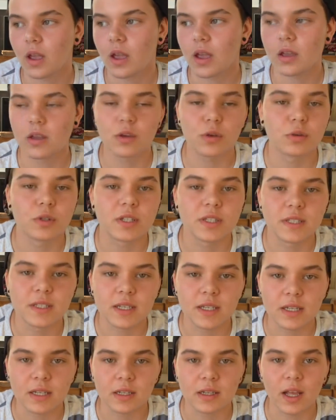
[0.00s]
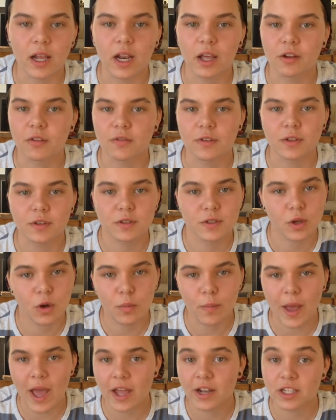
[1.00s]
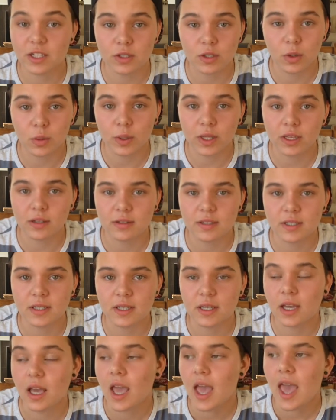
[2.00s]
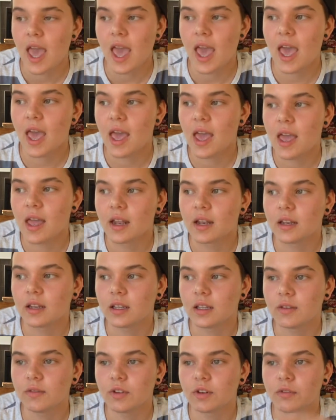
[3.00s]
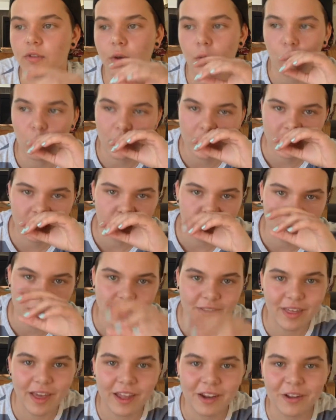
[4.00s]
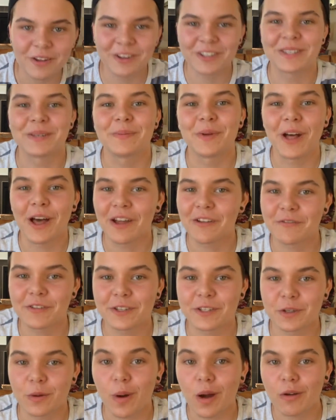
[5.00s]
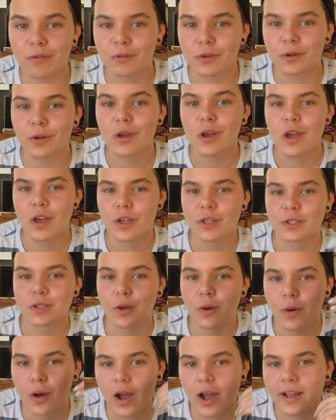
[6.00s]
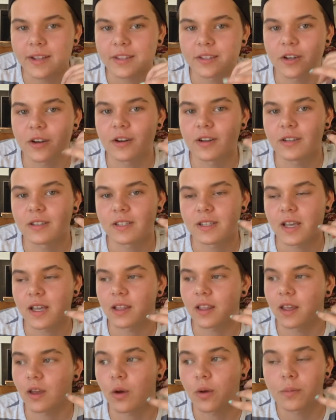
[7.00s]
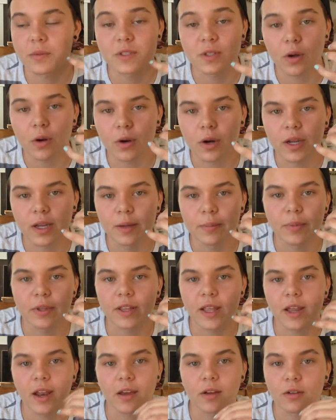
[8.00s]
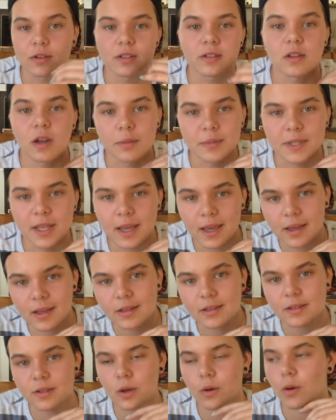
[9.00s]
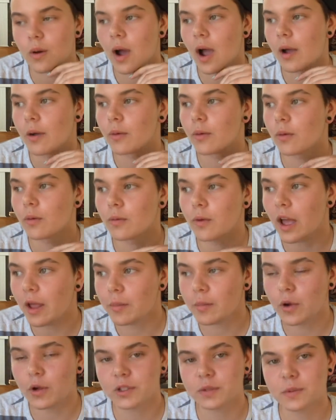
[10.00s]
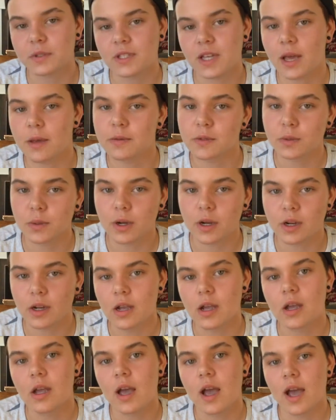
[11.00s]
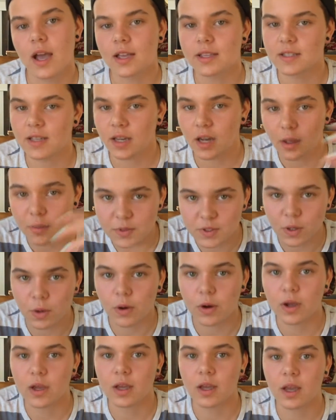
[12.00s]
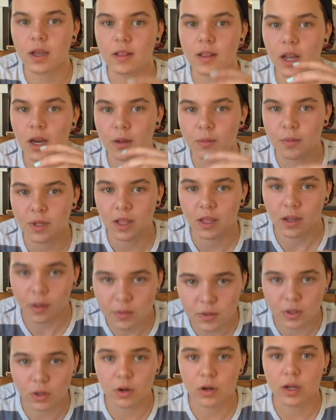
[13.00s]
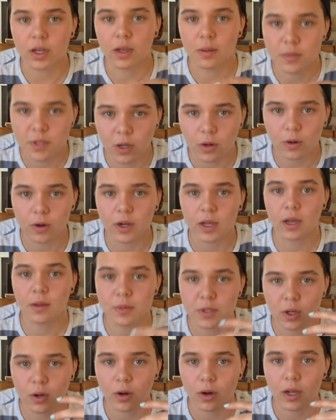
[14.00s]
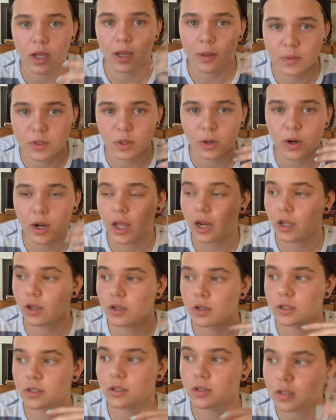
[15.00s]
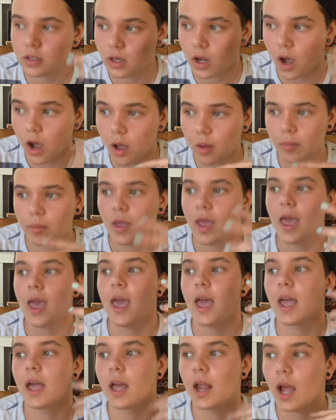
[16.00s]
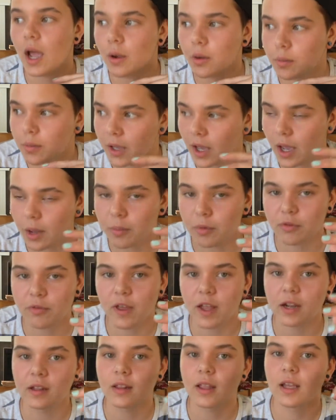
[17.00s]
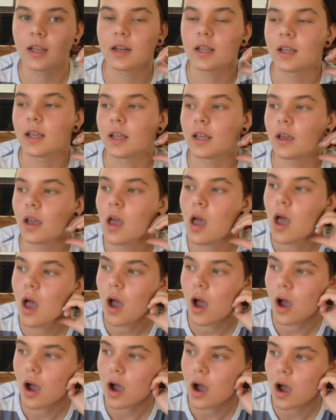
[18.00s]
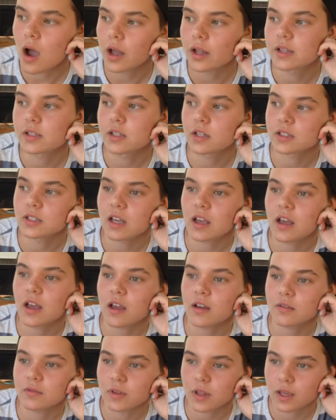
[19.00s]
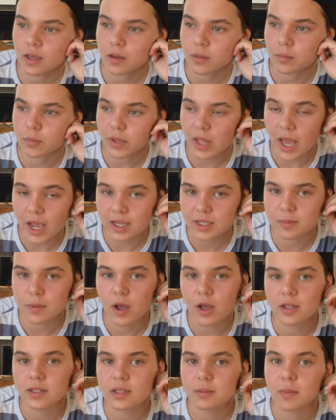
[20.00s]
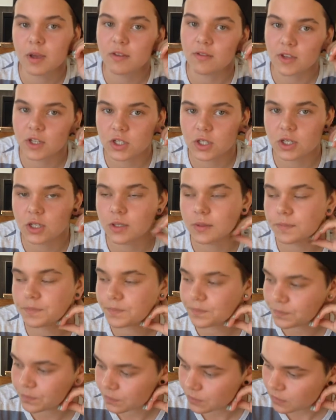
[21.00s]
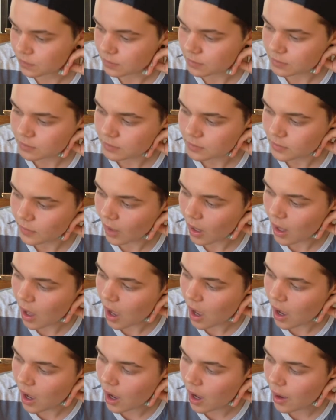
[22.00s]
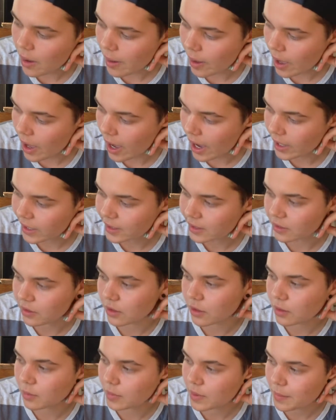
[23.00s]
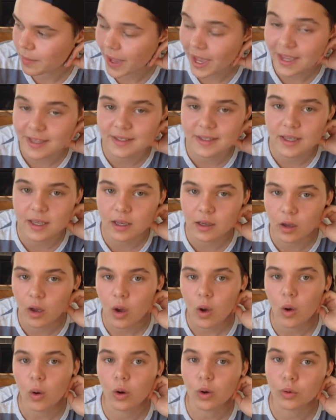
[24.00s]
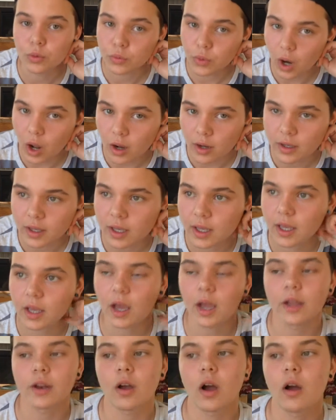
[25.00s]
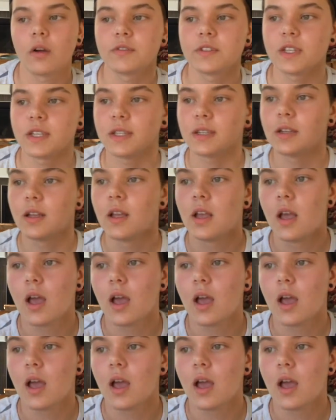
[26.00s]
a huge scene, and I'd feel so bad and so guilty, and even if it wasn't really that noticeable, I'd feel so awful. So I started saying like, oh, I'm sorry, but then I couldn't stop saying it. So I had multiple times where I said, I'm sorry, and then I'd be like, I'm sorry, I'm sorry, I'm sorry, I'm sorry, and I couldn't stop, and I would be hyperventilating. I'd start to have like black spots in my vision. I'd either be pacing or rocking. I'd often